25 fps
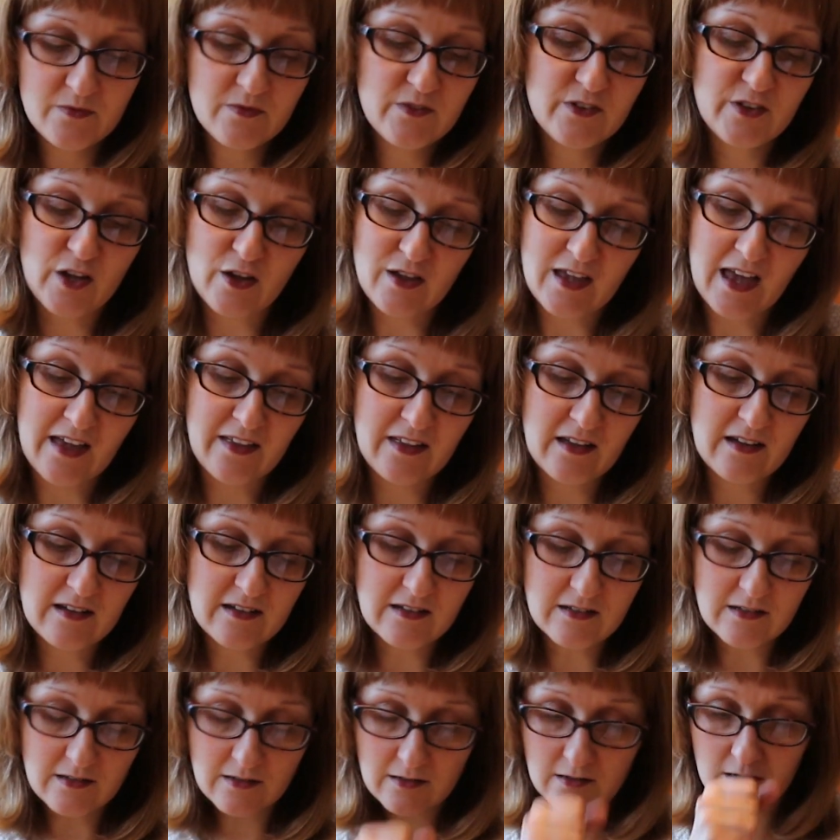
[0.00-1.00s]
So yeah,
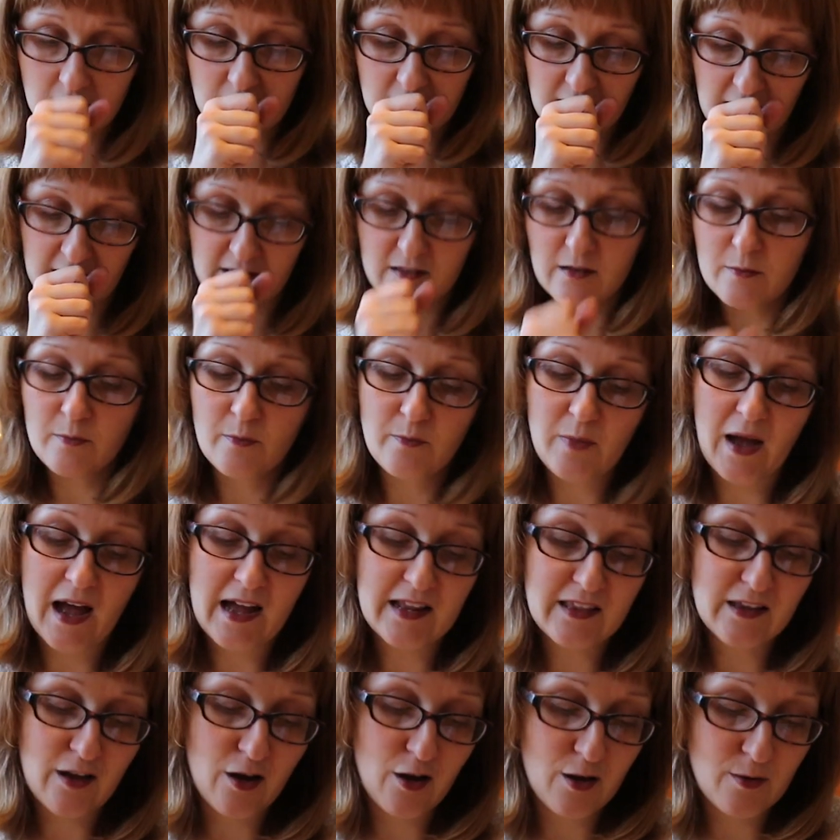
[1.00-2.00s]
that's a
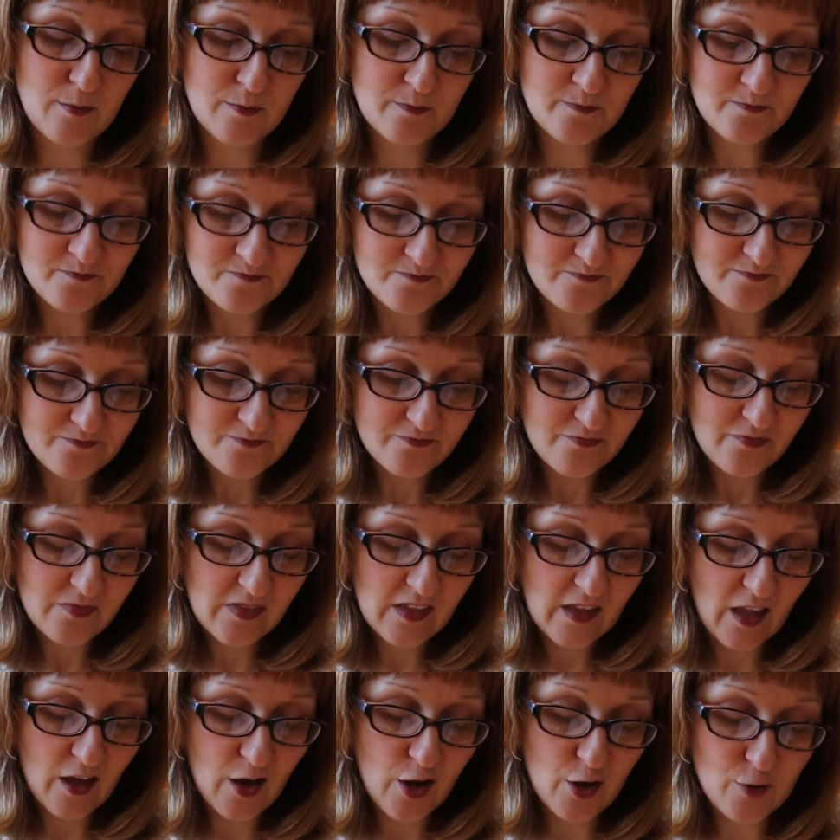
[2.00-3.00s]
pattern that I'm
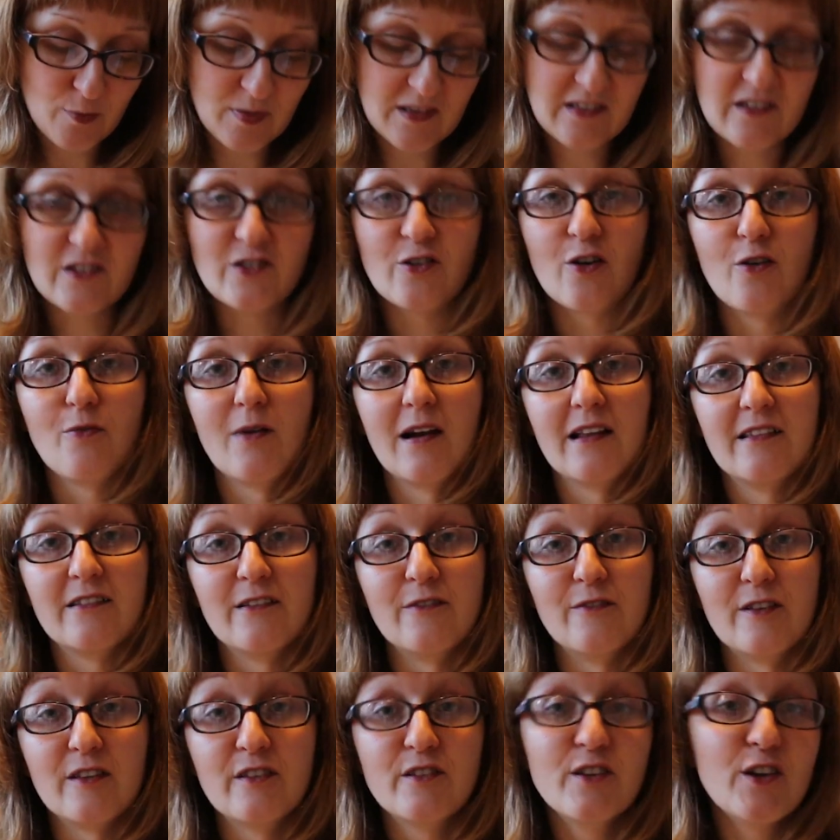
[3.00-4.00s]
hoping to try
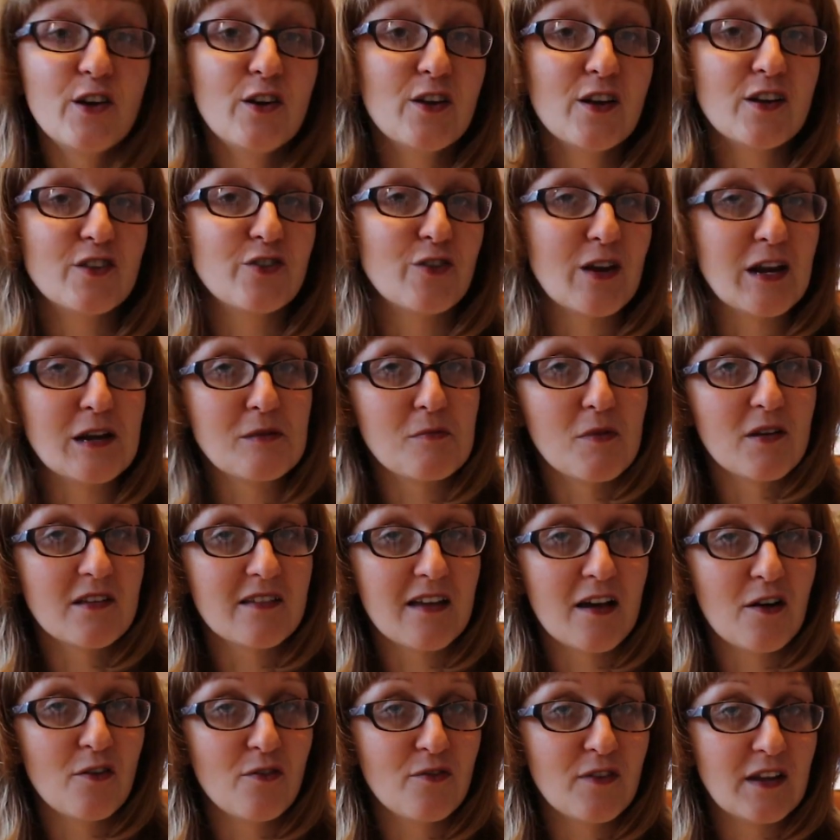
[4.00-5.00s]
relatively soon. I treated
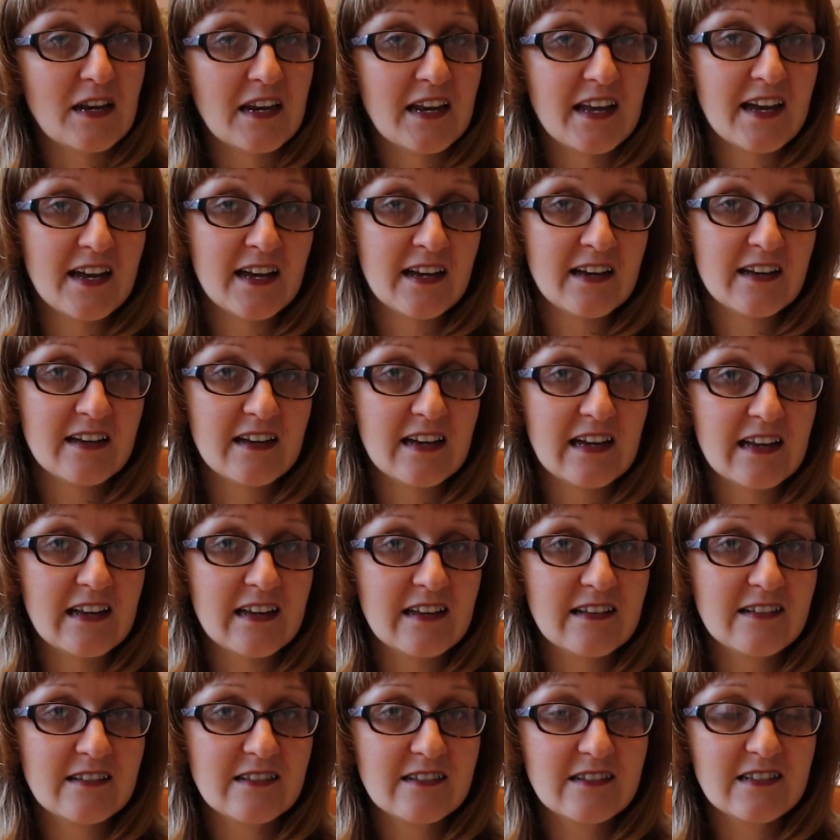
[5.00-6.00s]
myself in
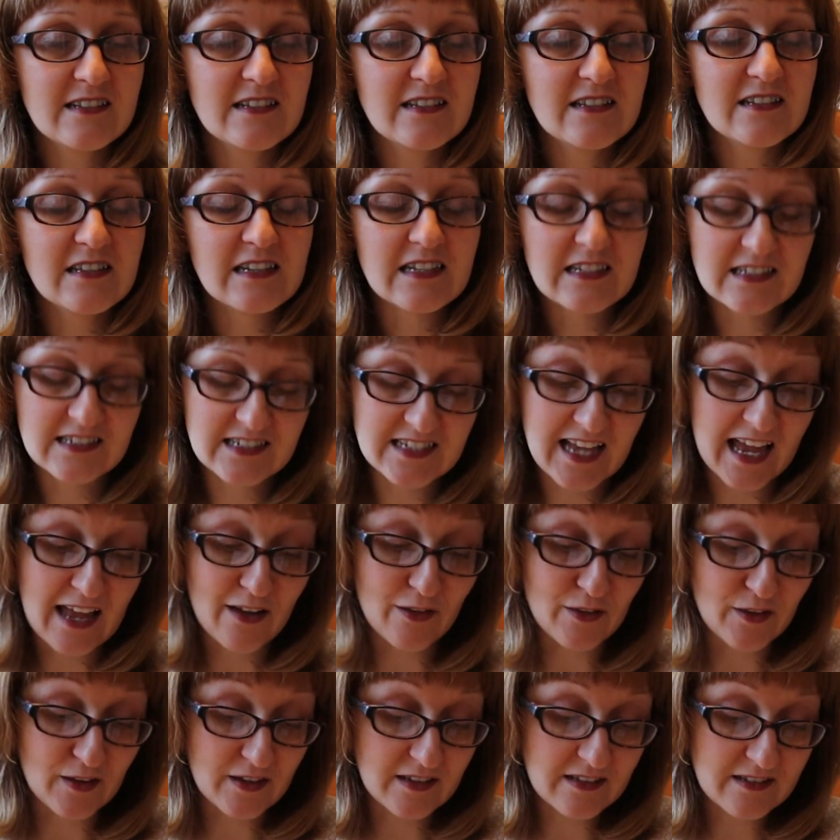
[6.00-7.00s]
a
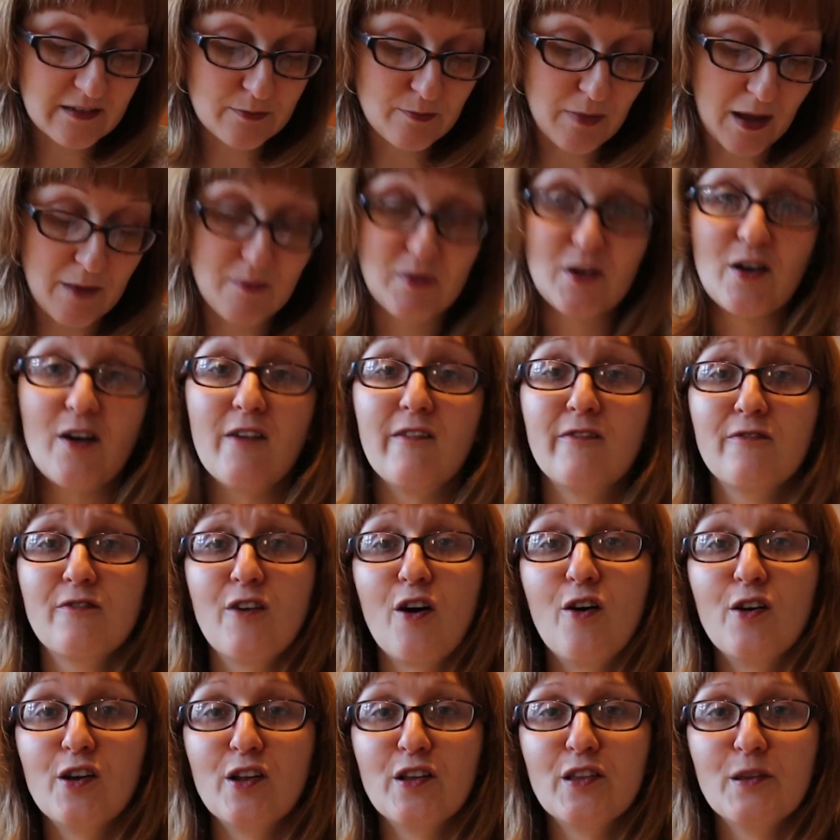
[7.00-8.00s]
sale that Paper Cut have
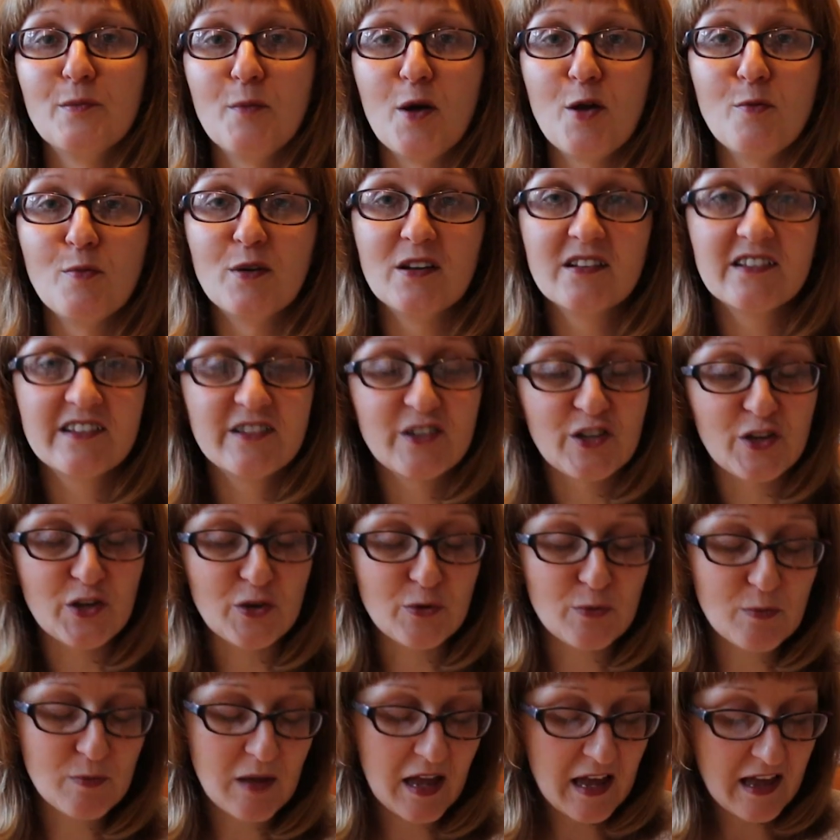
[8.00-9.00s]
got on at the moment
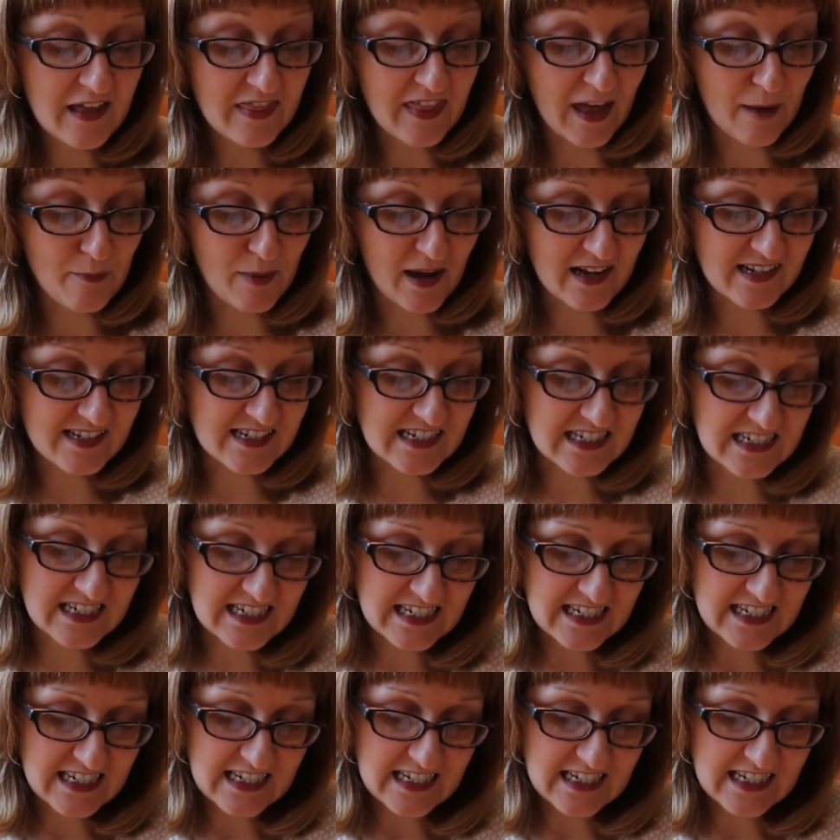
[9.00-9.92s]
to that pattern.